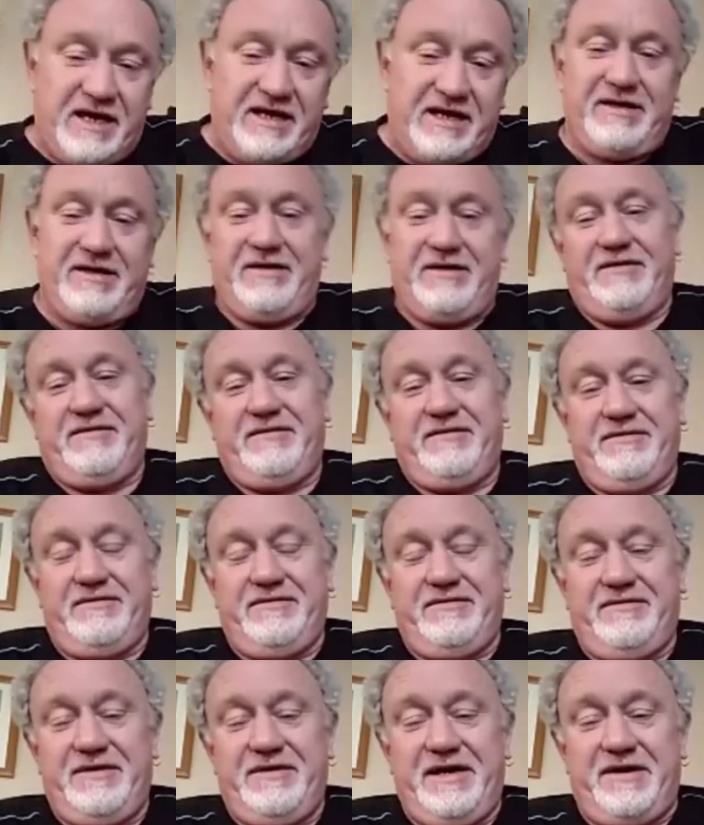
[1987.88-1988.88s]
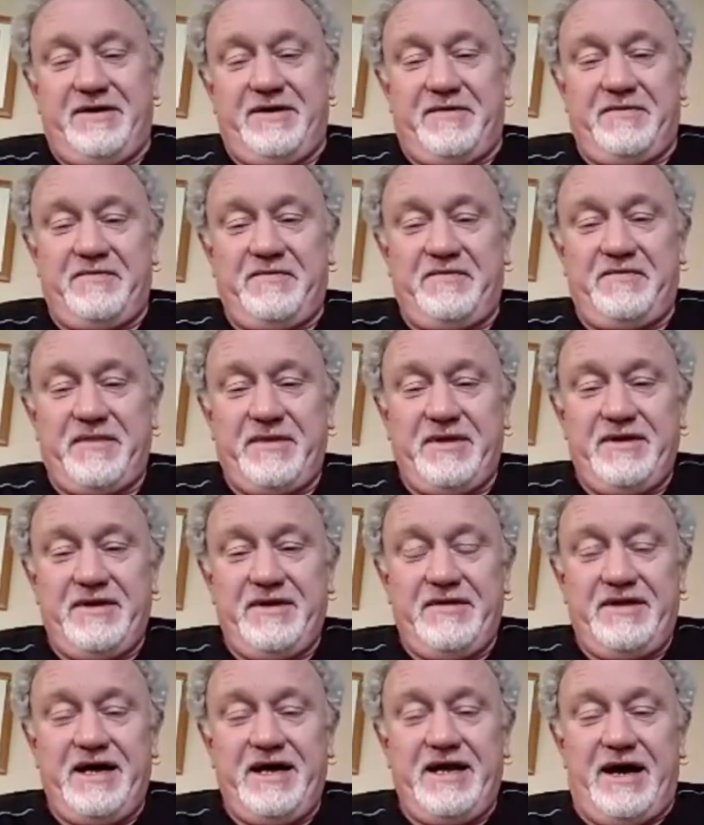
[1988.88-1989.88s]
They're now
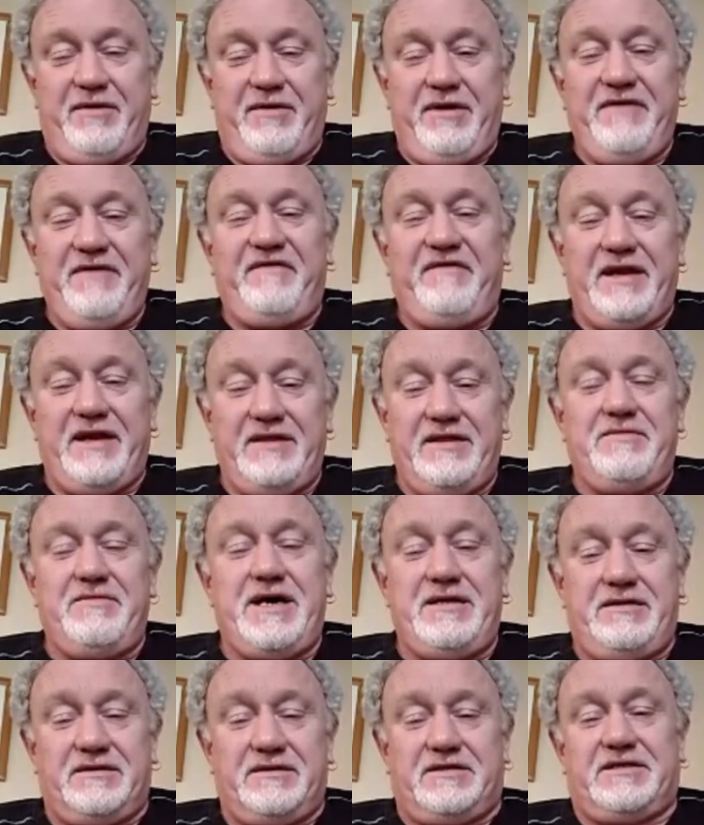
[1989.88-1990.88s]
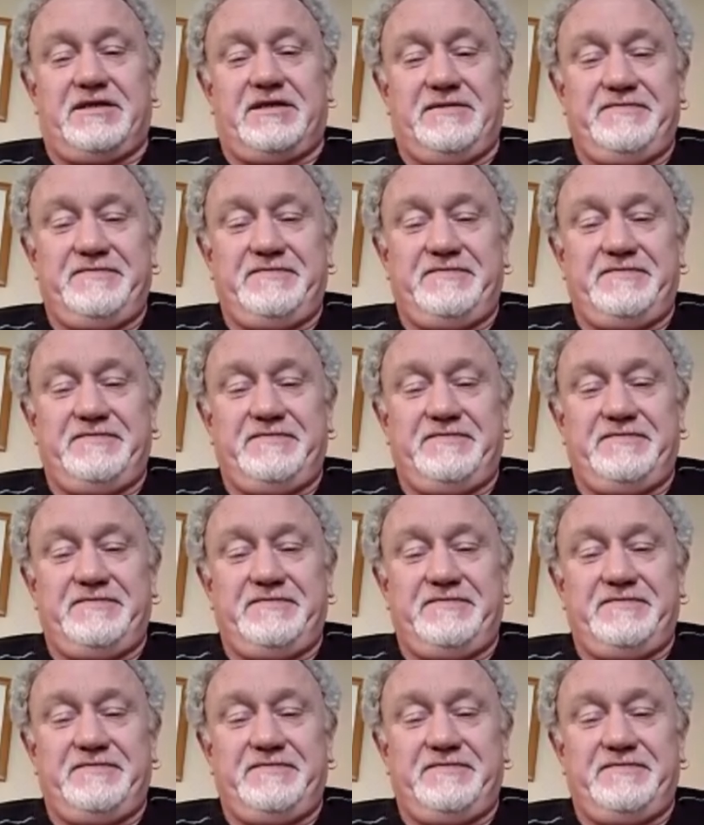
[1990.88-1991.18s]
living in the mills.